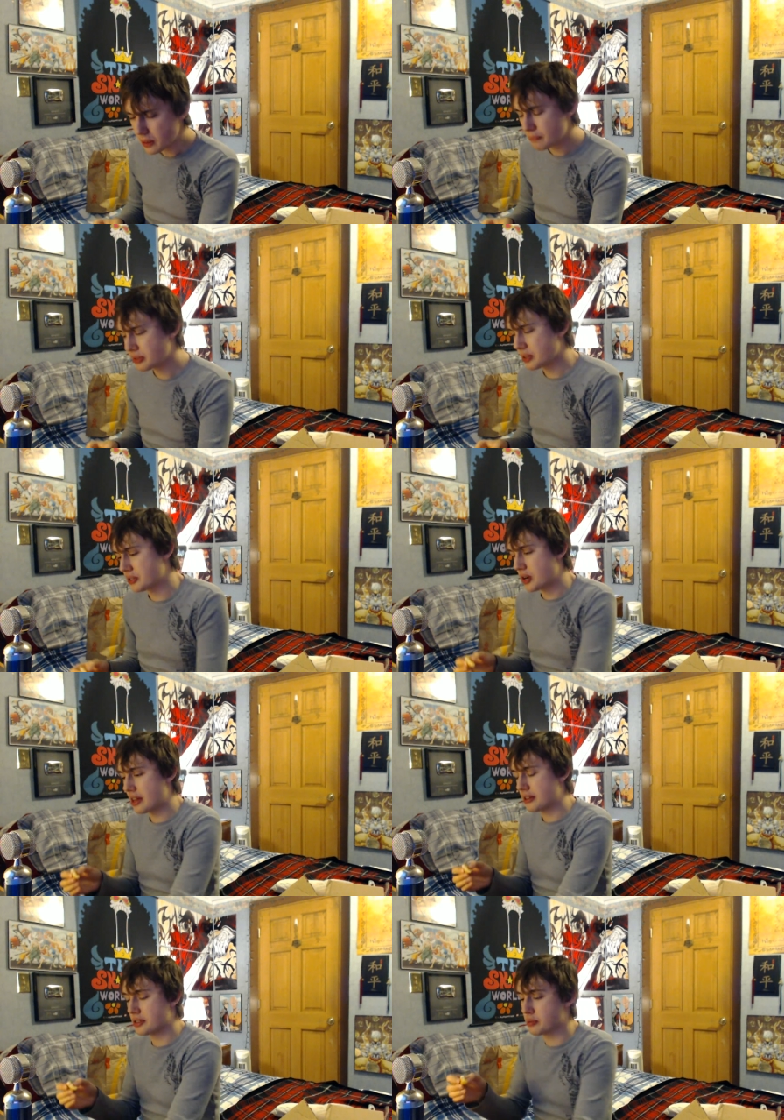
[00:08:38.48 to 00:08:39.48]
I'm trying
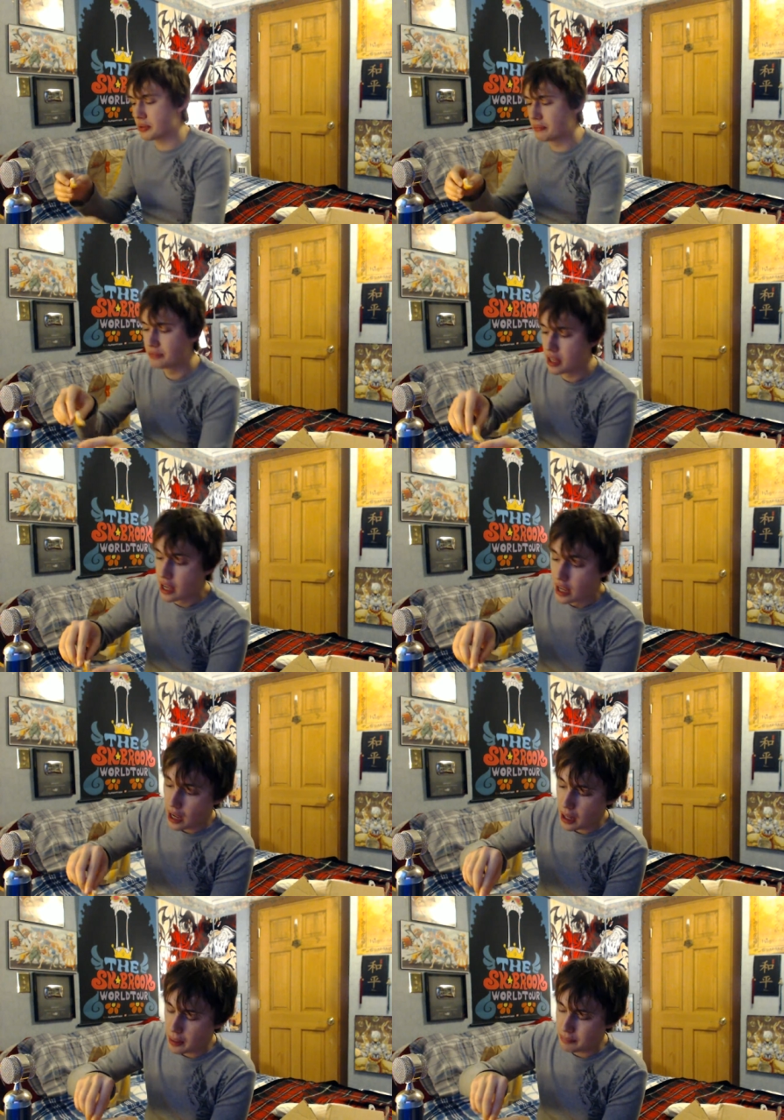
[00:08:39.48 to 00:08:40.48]
that this with them.
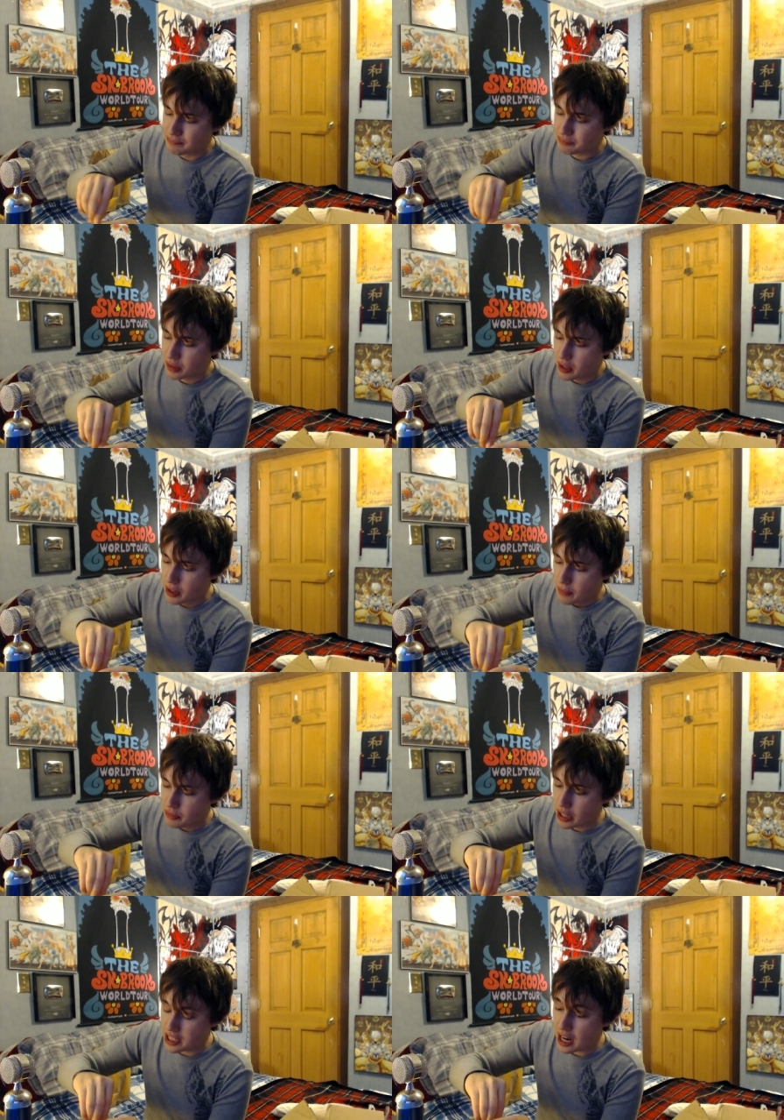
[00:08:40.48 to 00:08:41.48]
Um,
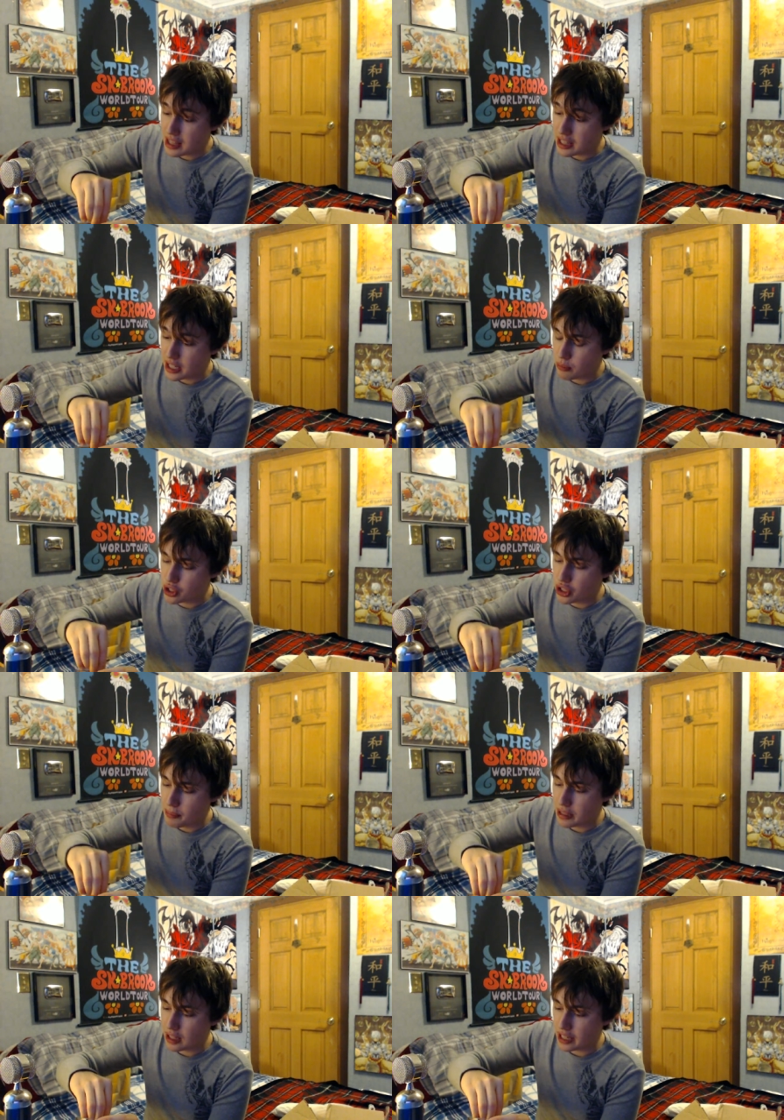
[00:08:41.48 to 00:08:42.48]
like, did I think it was gonna
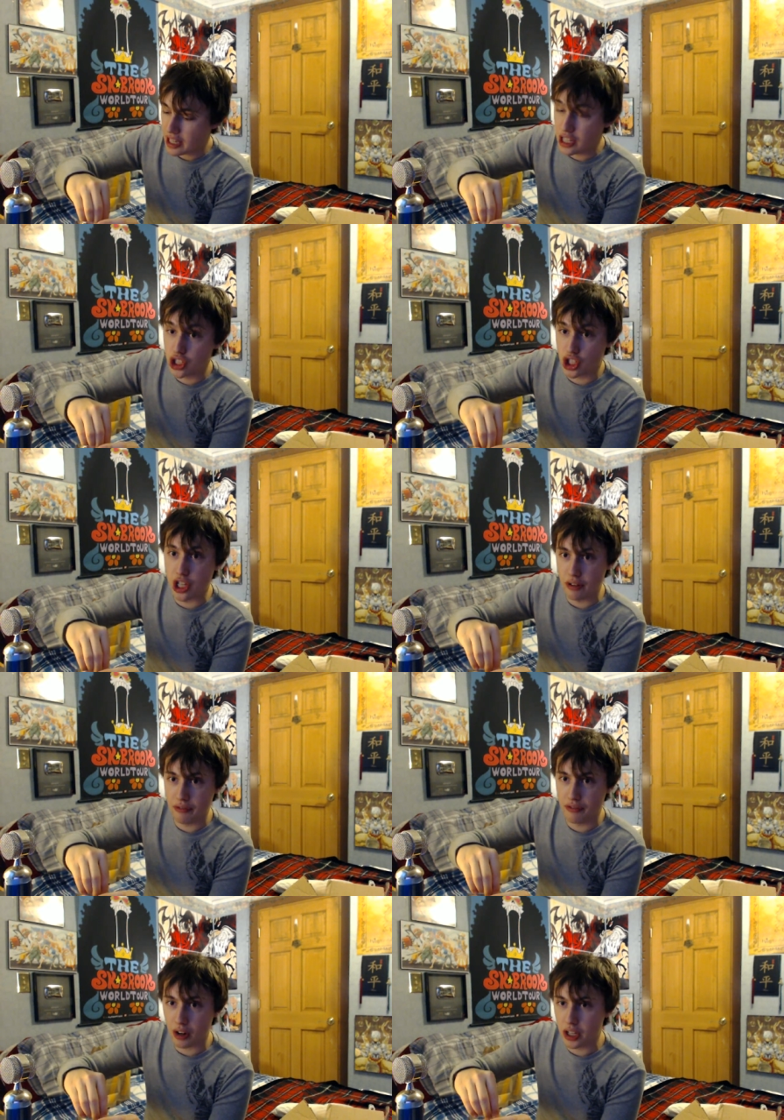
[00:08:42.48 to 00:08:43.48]
be like instant
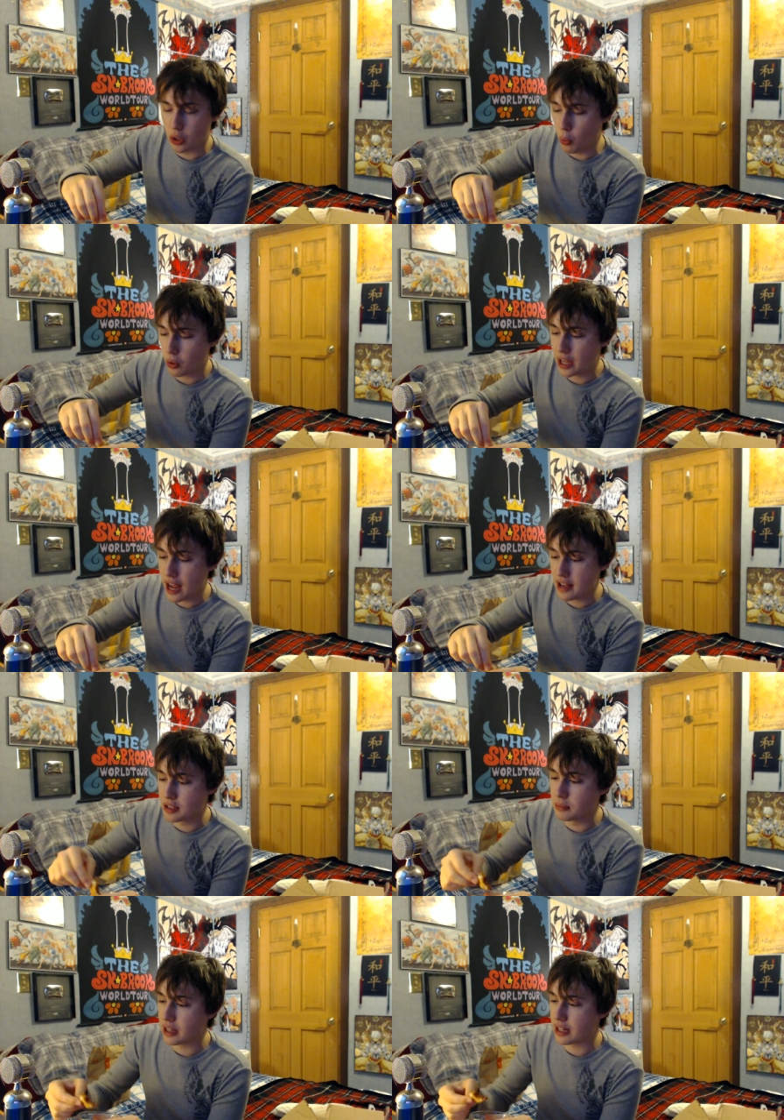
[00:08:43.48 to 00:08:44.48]
fucking
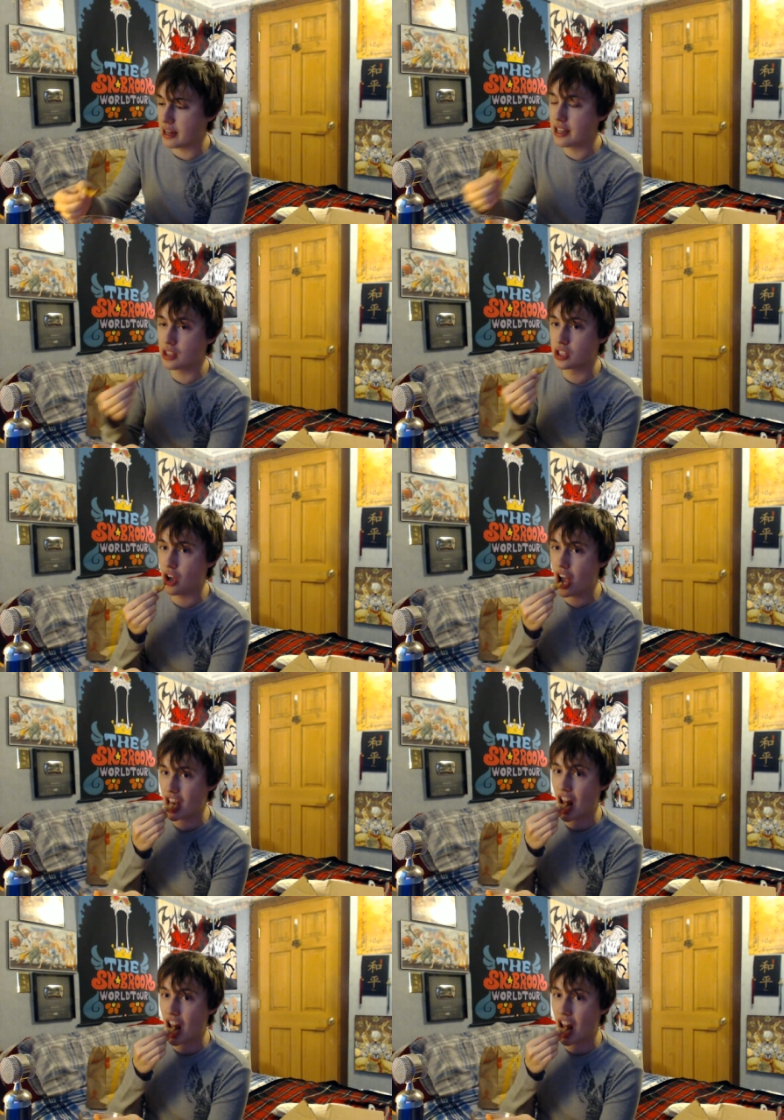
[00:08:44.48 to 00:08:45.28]
orgasm? Like I eat the sauce.